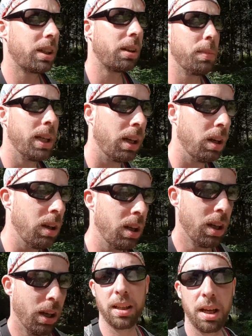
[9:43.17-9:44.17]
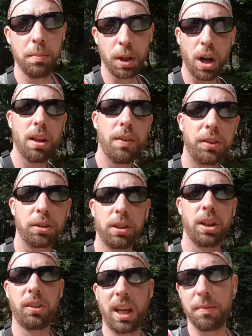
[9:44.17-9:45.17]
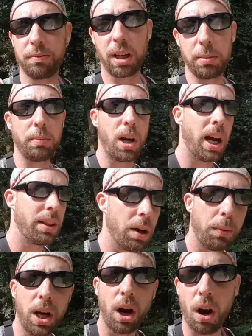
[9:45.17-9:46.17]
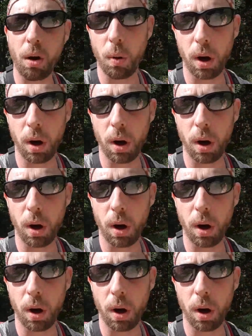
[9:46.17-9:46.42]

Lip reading: the Camino, but all of us are in the same frame of mind that we all